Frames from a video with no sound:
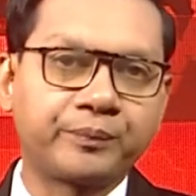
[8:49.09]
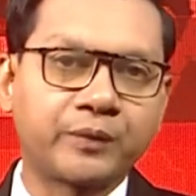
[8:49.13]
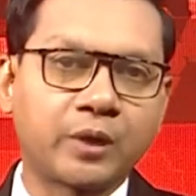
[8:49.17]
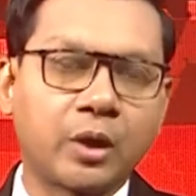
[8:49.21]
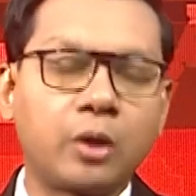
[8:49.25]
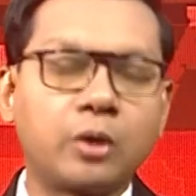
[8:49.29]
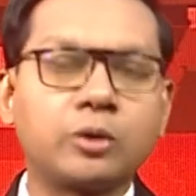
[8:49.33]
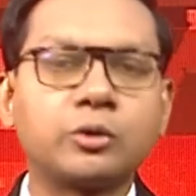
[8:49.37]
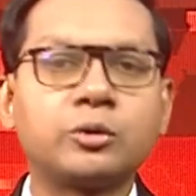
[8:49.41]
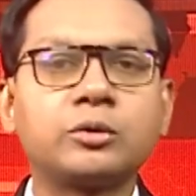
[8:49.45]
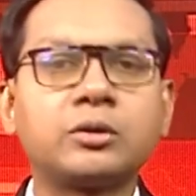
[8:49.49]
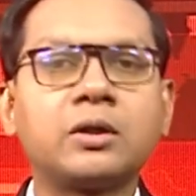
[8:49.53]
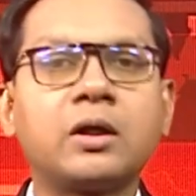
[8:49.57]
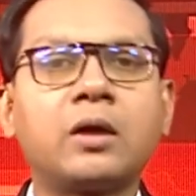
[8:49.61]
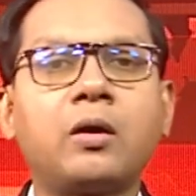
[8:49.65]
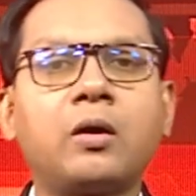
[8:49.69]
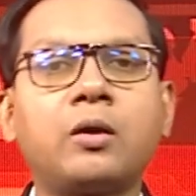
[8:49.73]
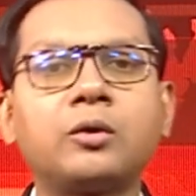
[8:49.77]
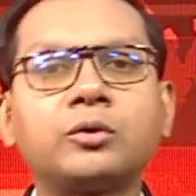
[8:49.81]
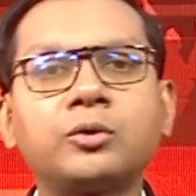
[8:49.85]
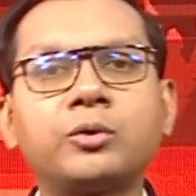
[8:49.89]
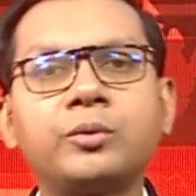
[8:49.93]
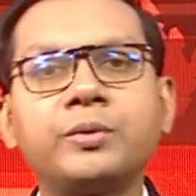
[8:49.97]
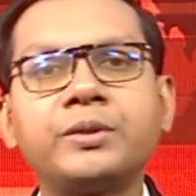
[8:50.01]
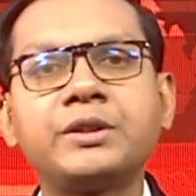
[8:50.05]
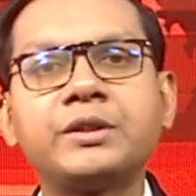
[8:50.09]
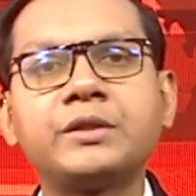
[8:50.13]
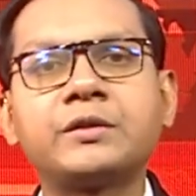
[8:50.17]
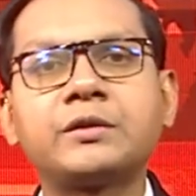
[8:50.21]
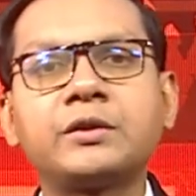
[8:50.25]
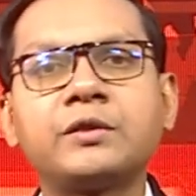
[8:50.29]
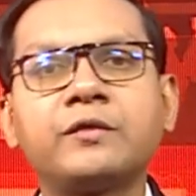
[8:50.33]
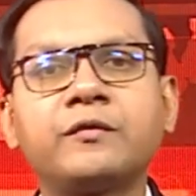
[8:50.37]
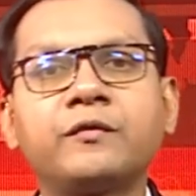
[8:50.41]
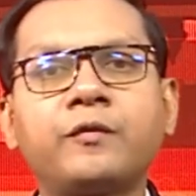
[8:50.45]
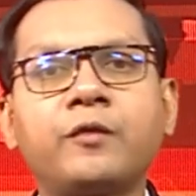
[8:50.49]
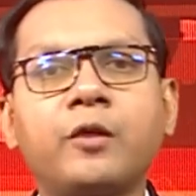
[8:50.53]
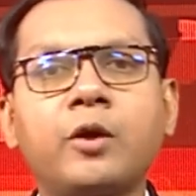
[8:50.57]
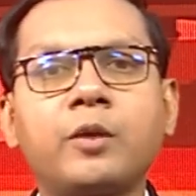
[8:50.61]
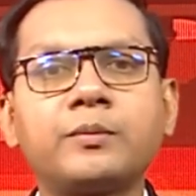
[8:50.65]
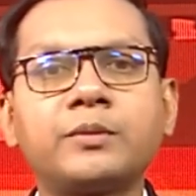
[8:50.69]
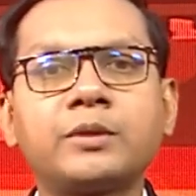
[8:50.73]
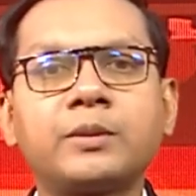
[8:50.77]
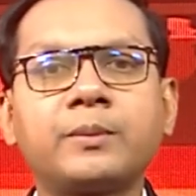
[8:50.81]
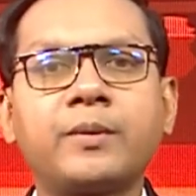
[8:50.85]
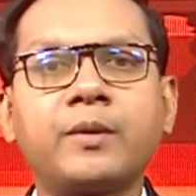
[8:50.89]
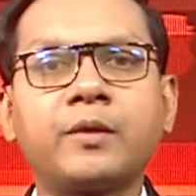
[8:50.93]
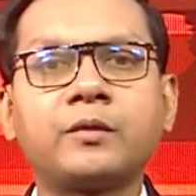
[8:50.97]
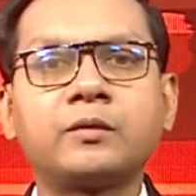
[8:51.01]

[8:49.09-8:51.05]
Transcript: Although the authorities informed about the